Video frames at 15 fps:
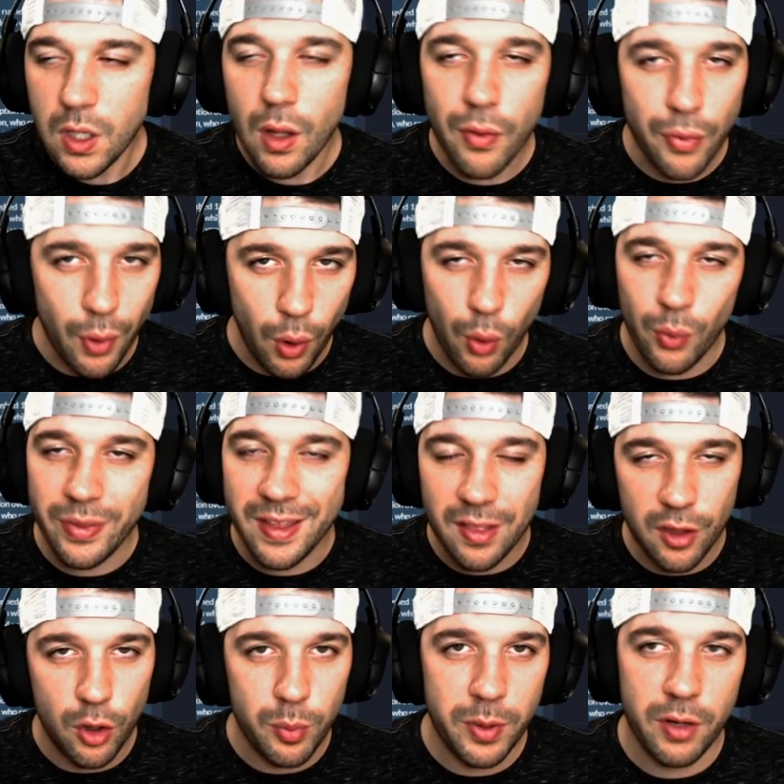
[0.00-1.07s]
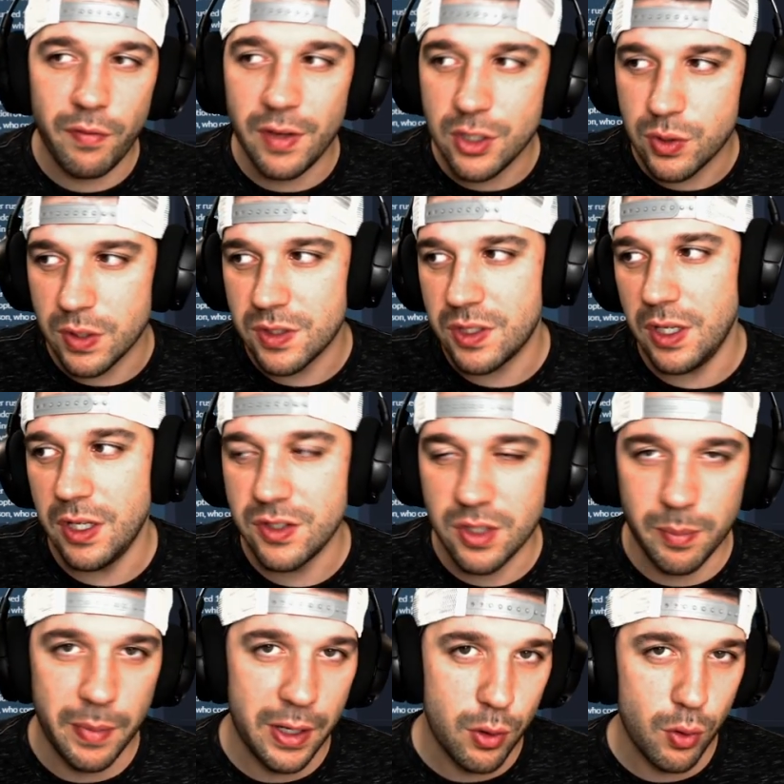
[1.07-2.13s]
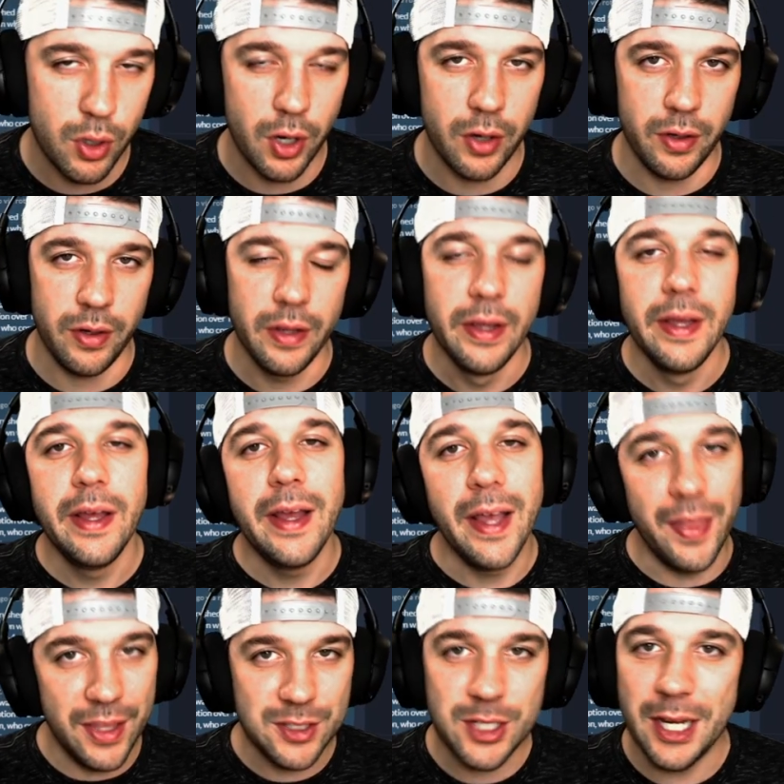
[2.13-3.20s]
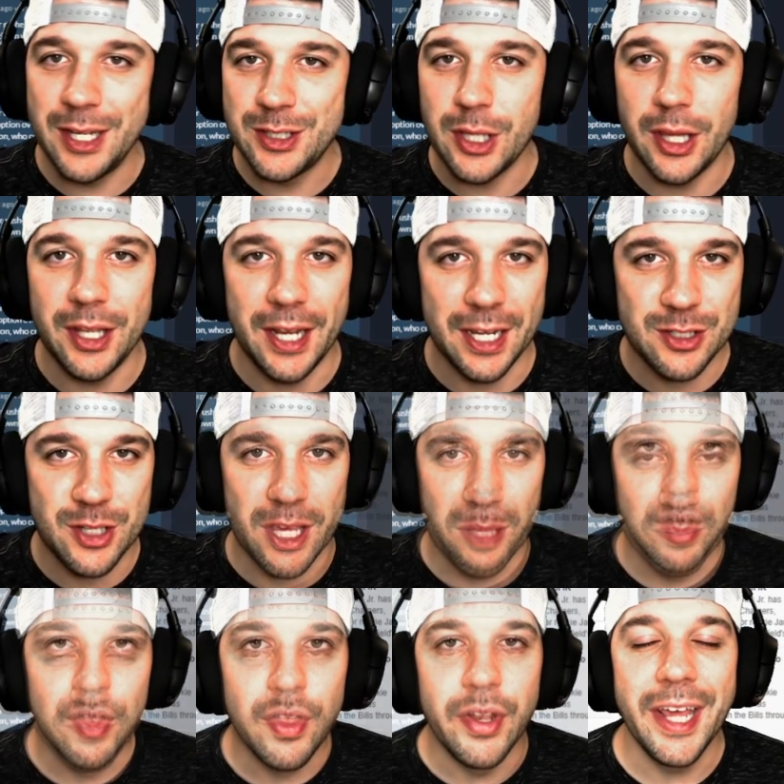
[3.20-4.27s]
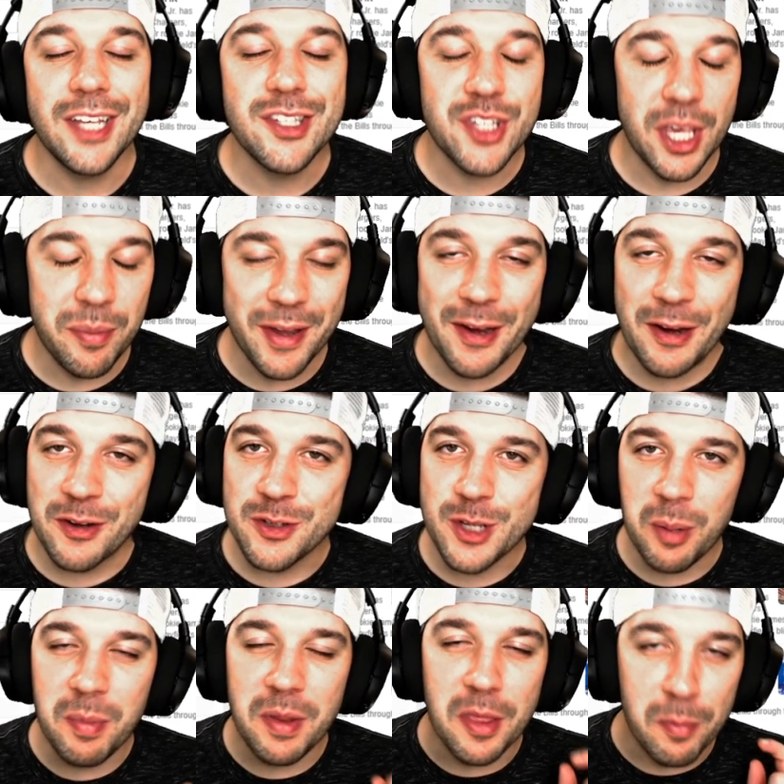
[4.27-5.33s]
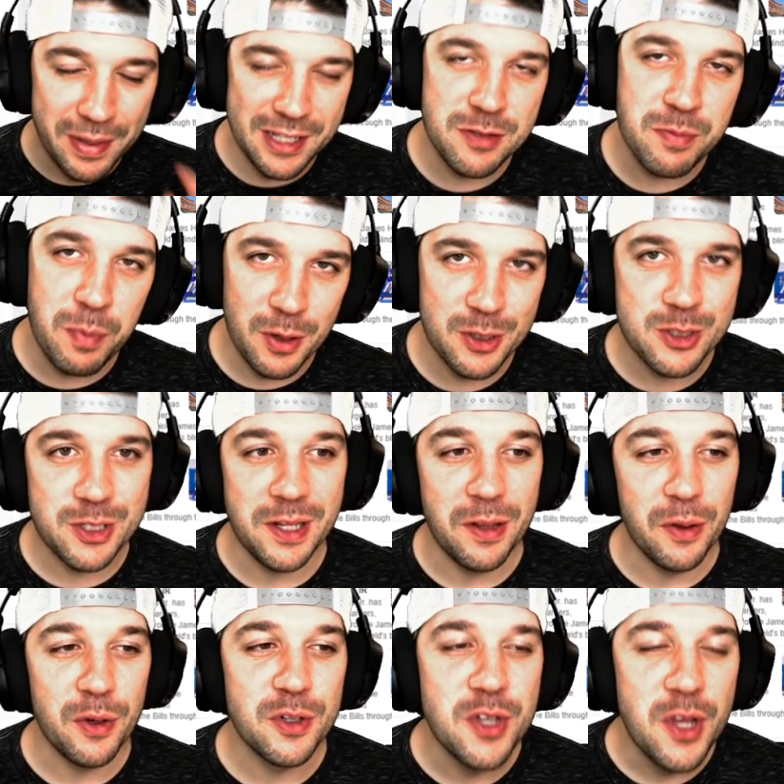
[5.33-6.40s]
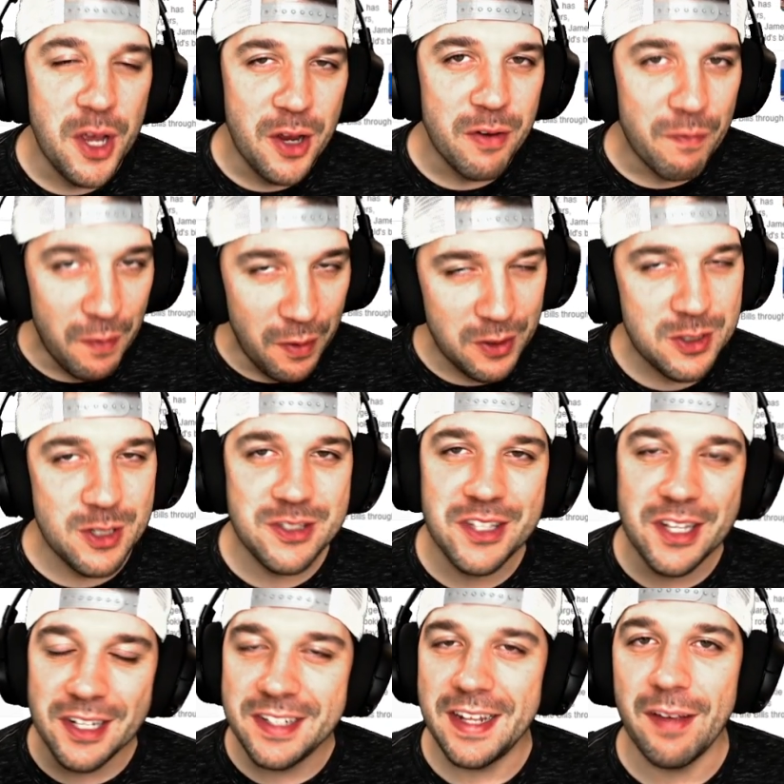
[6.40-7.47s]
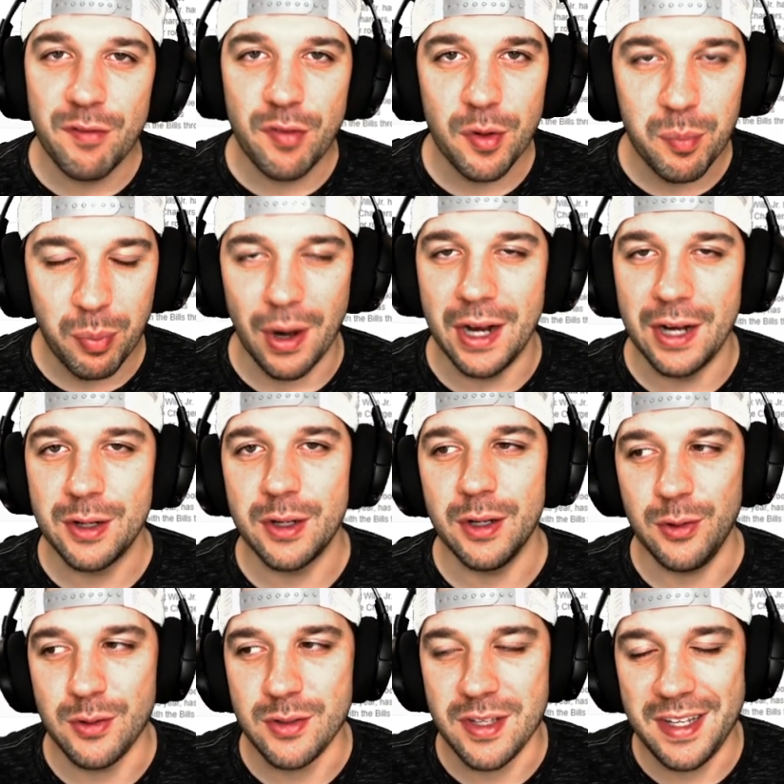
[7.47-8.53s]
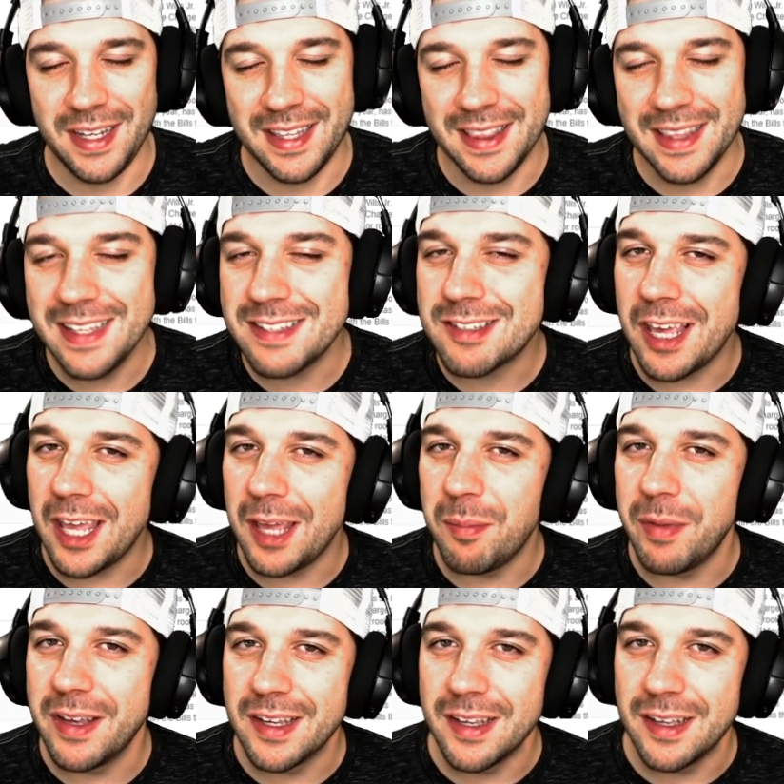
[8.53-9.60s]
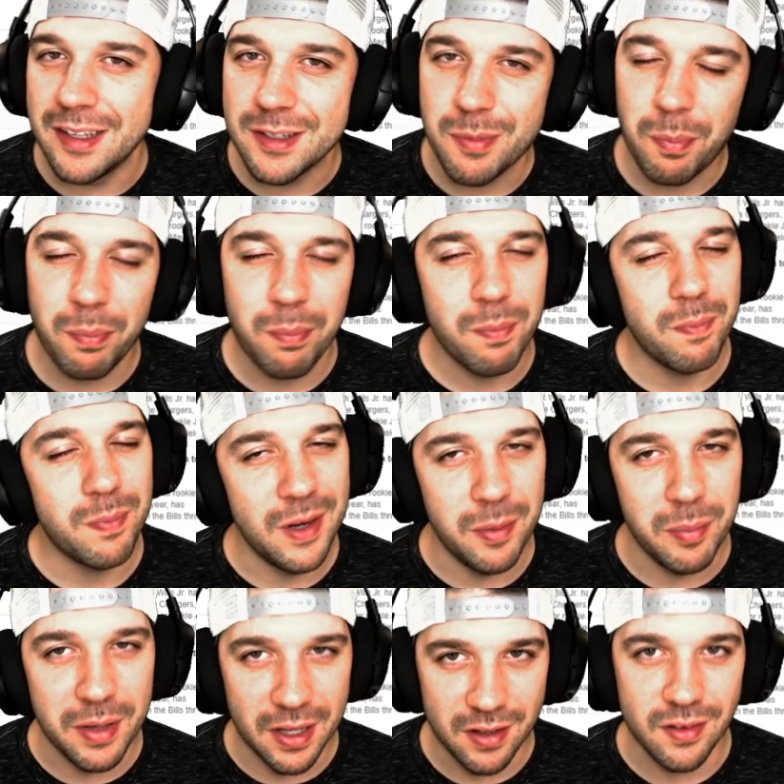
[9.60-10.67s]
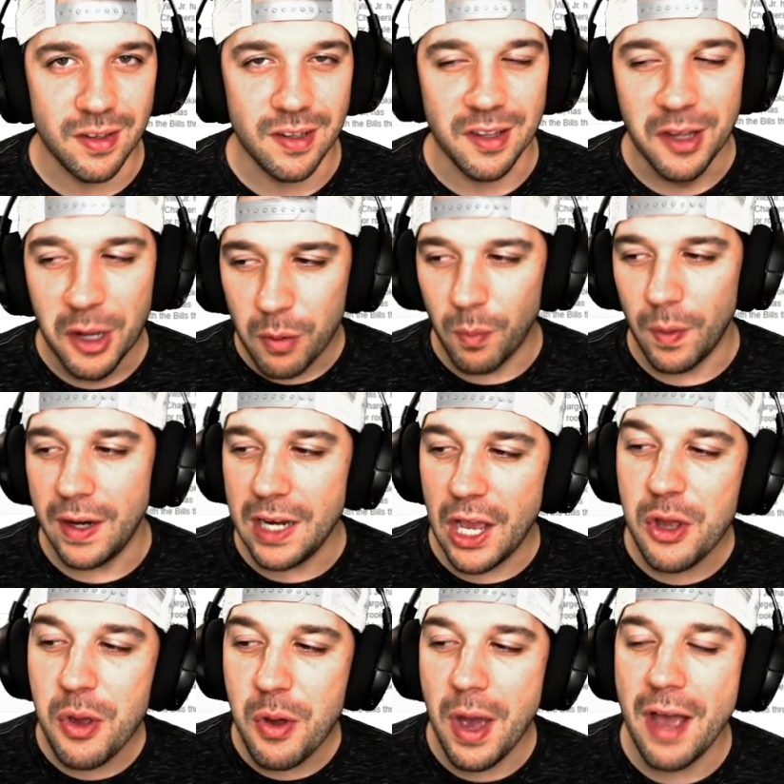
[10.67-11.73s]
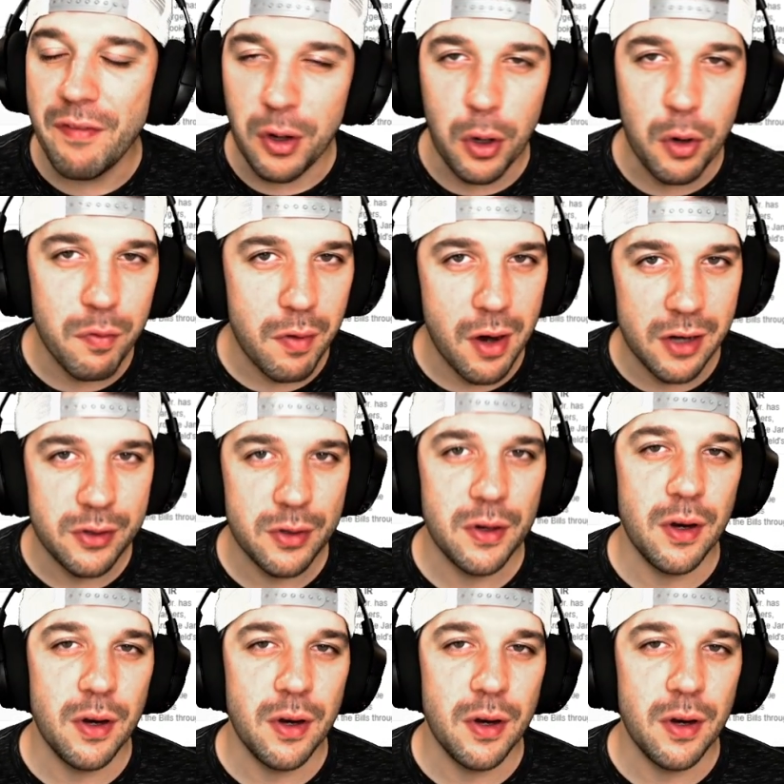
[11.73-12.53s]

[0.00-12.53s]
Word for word: the only little bit of interest is in Michael Carter. And let's get into the next game. The next game here is going to be the Pittsburgh Steelers versus the Denver Broncos. And this game is going to be ugly. Right now, you have an over under